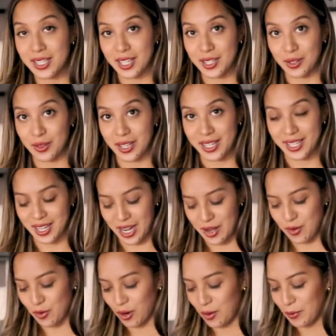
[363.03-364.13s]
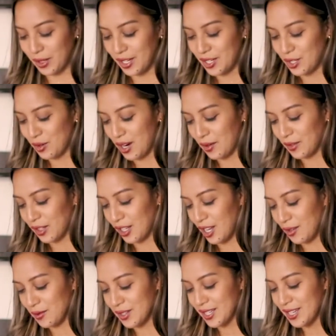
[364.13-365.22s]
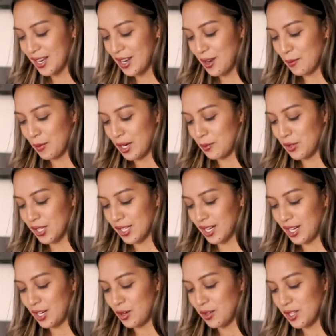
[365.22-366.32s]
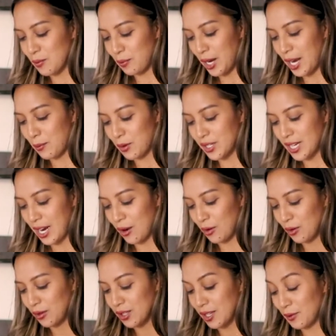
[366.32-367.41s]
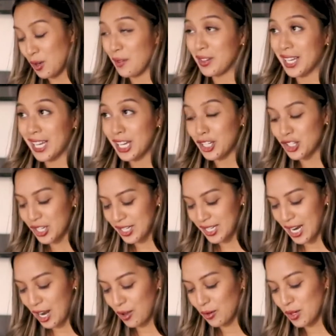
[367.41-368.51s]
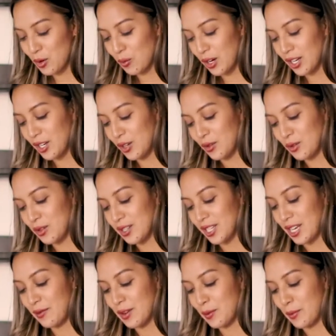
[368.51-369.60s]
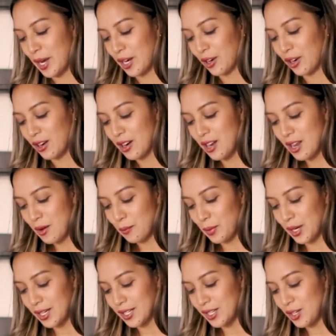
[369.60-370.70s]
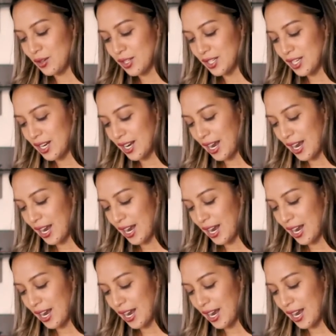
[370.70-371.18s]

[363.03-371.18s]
to do this, and I normally do have gloves, but I'm just going to use some paper towels. If you have a kitchen towel you want to use, even better. But you see